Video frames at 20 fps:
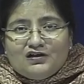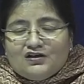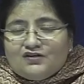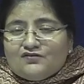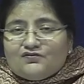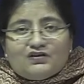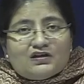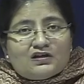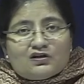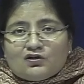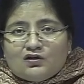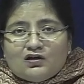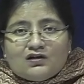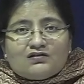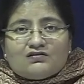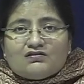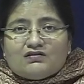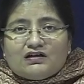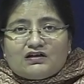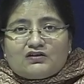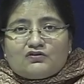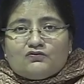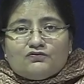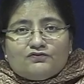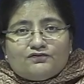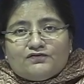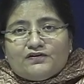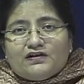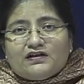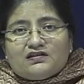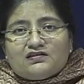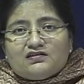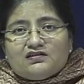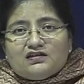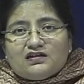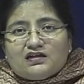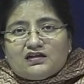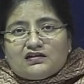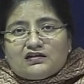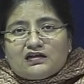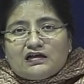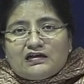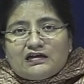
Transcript: We are not trying to fit the data